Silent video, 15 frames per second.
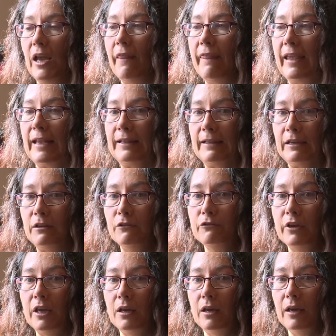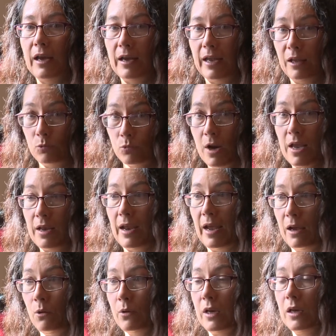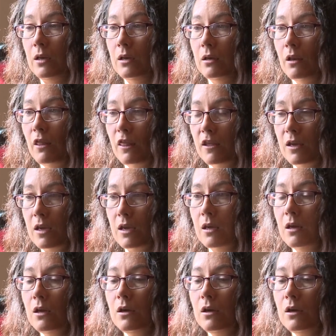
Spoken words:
and they live and rent out in the